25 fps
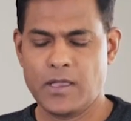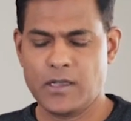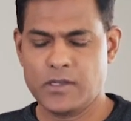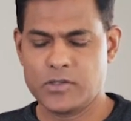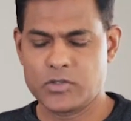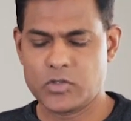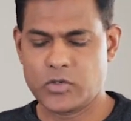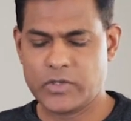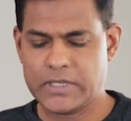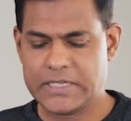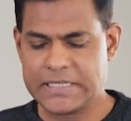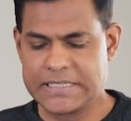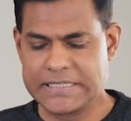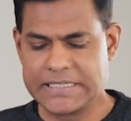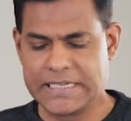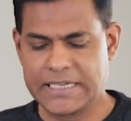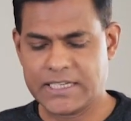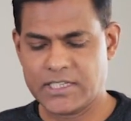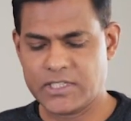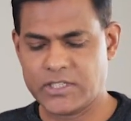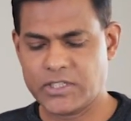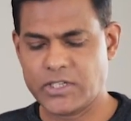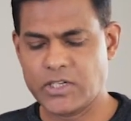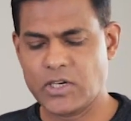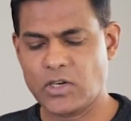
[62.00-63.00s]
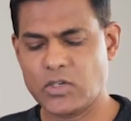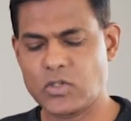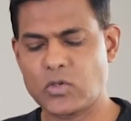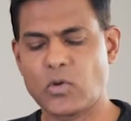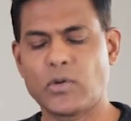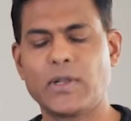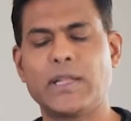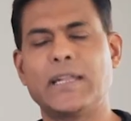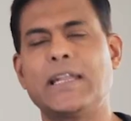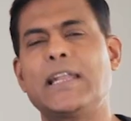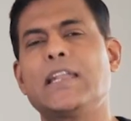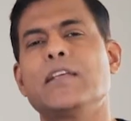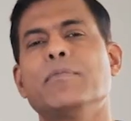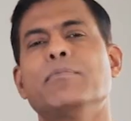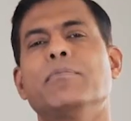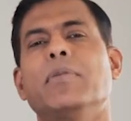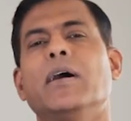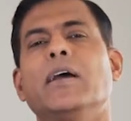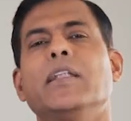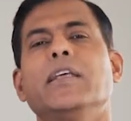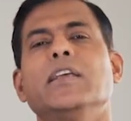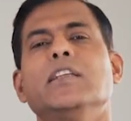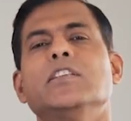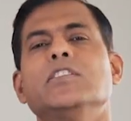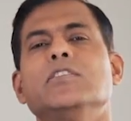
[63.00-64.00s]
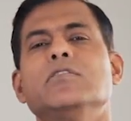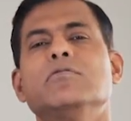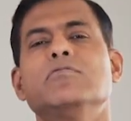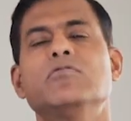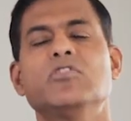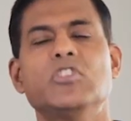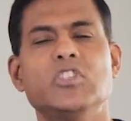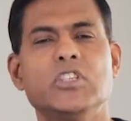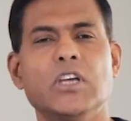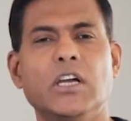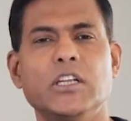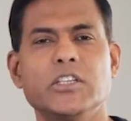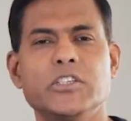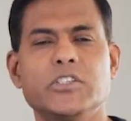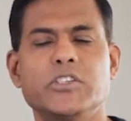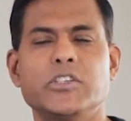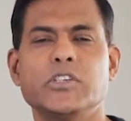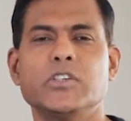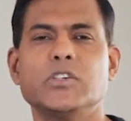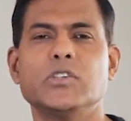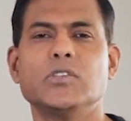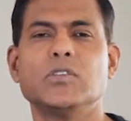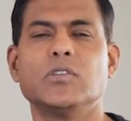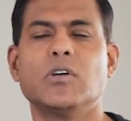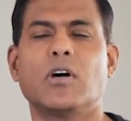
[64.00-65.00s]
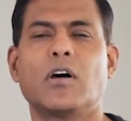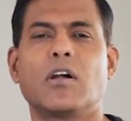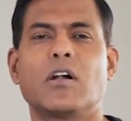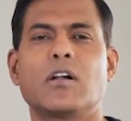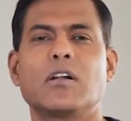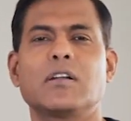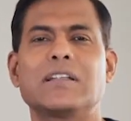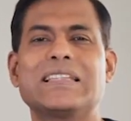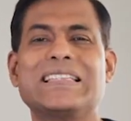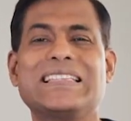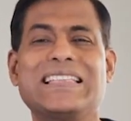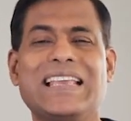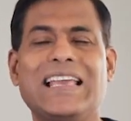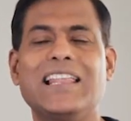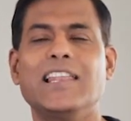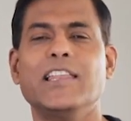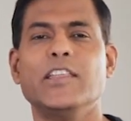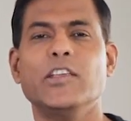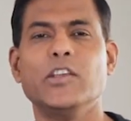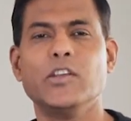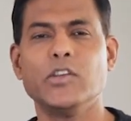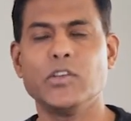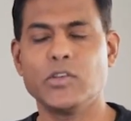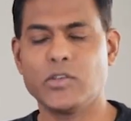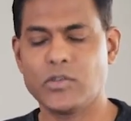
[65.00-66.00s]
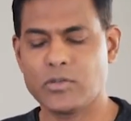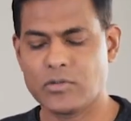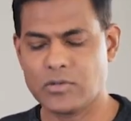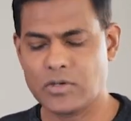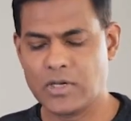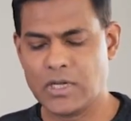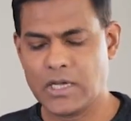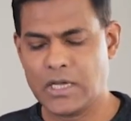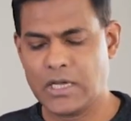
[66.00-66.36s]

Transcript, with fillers: So he says, you know, don't let anybody judge you or tell you